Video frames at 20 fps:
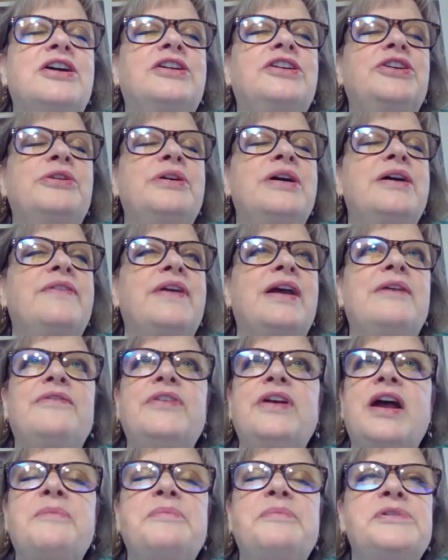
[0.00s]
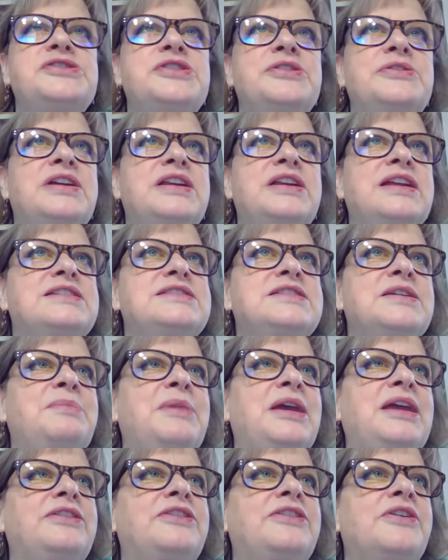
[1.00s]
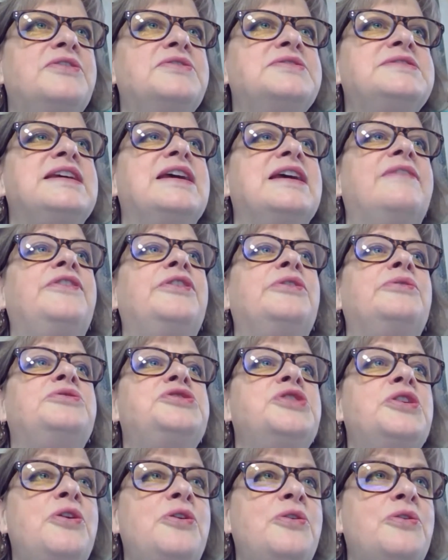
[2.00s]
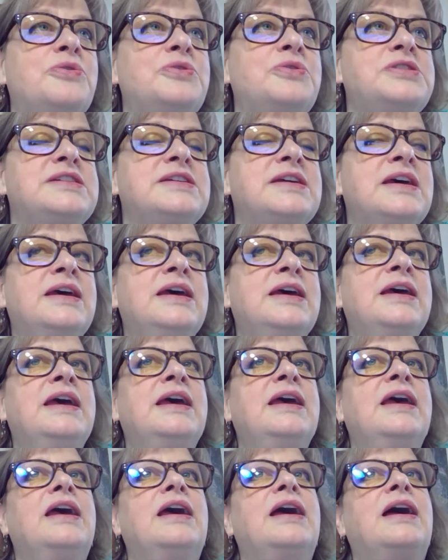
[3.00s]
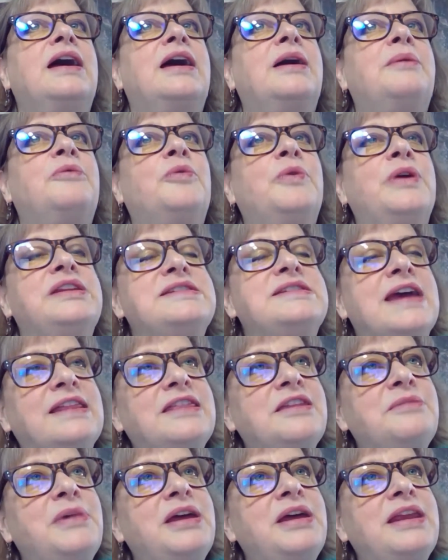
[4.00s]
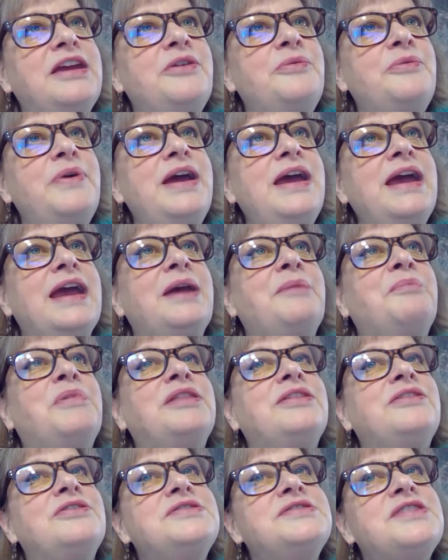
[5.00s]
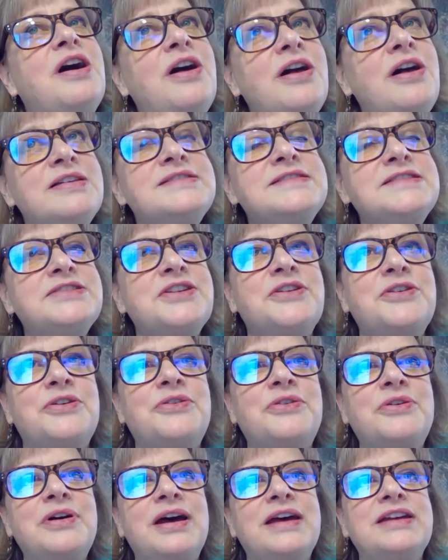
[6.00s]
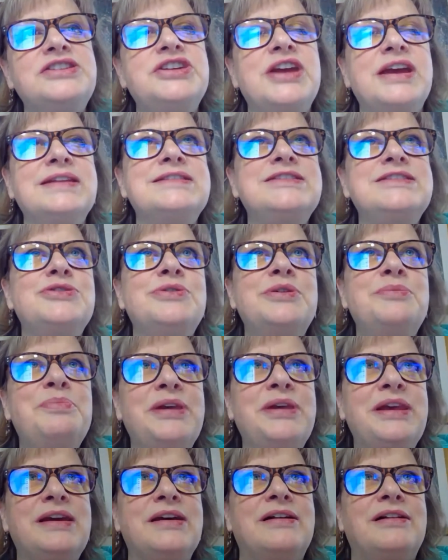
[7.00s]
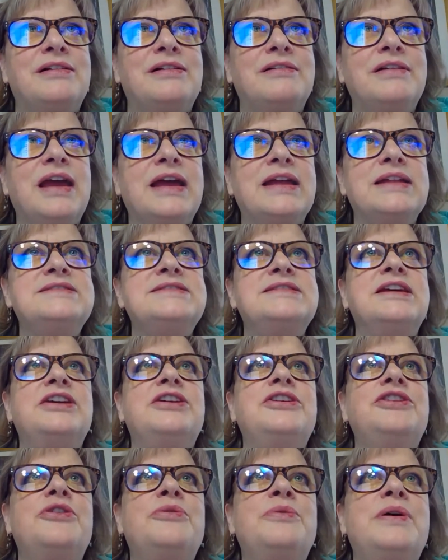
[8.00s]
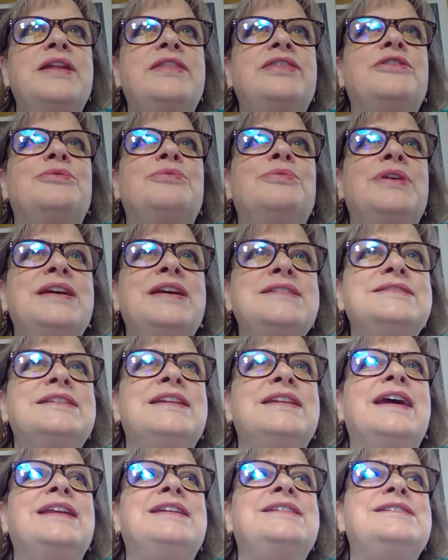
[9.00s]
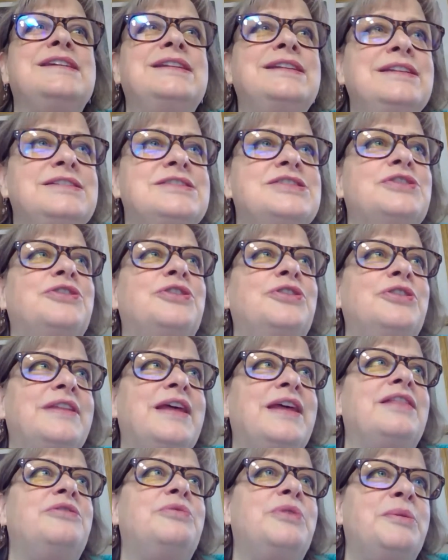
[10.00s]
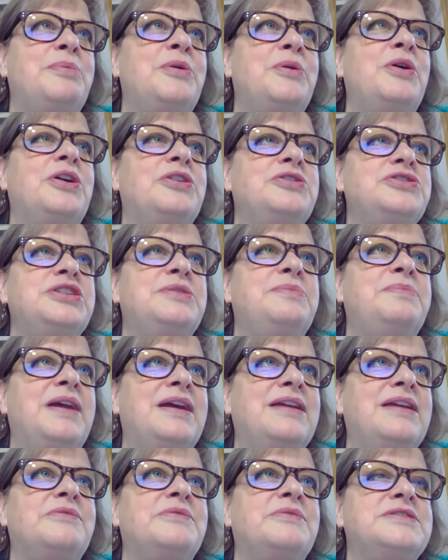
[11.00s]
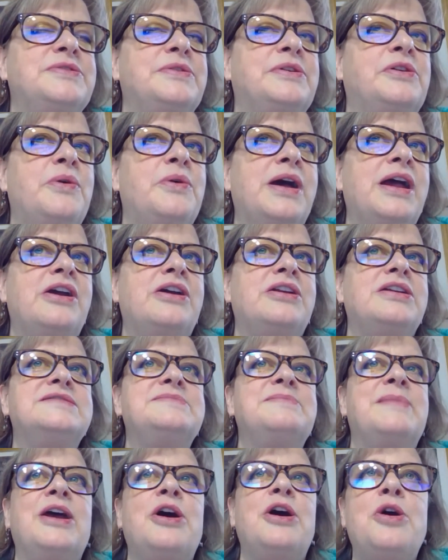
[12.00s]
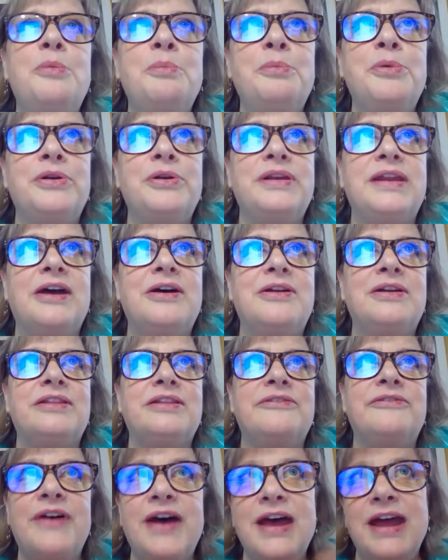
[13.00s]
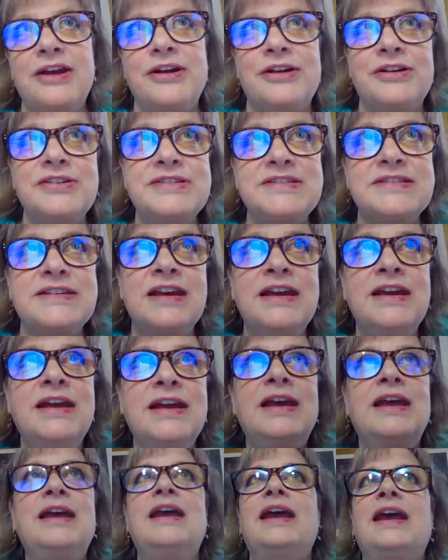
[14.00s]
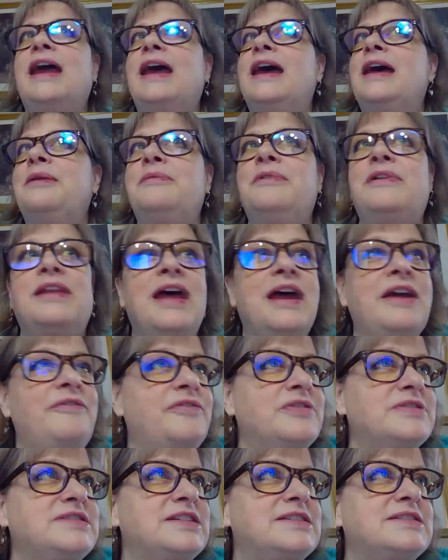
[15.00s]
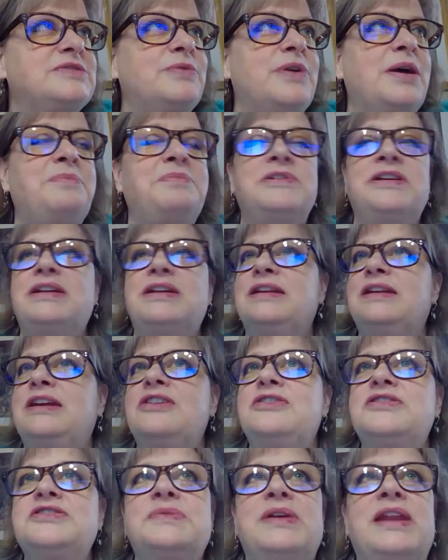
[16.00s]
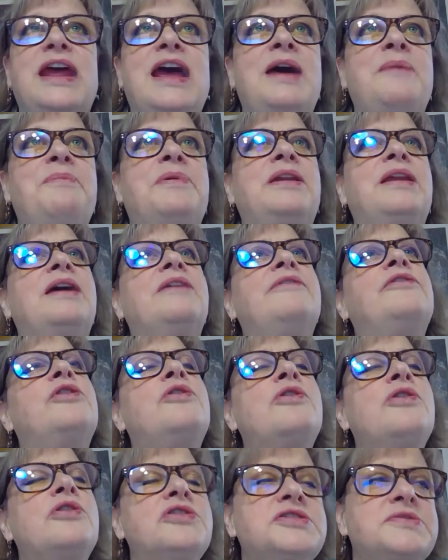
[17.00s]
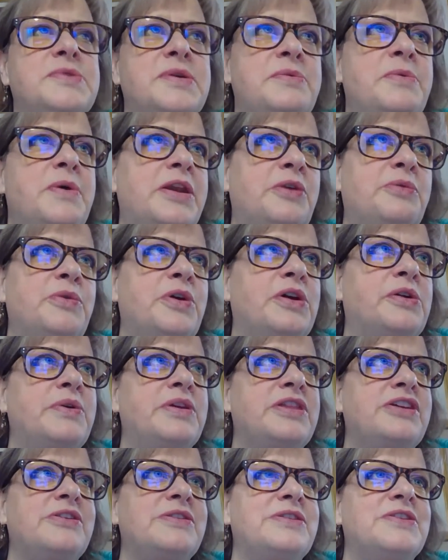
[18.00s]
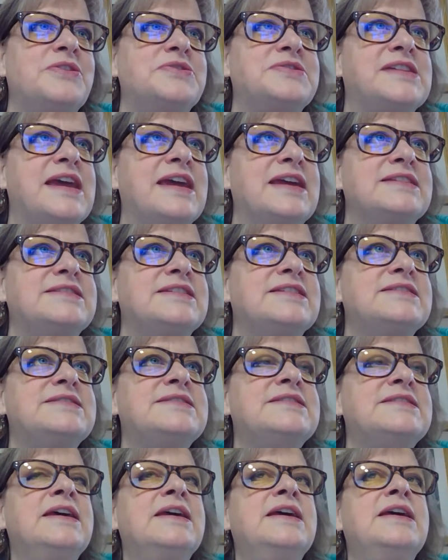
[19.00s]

You have every opportunity to meet those. If you don't, we take the money away, but there's also a chance to appeal and say, you know what, the reason I didn't earn that 3.0 GPA that was required is my home burned down in the fires and life was disrupted, and here's what happened. Of course, we want to work with you in those cases.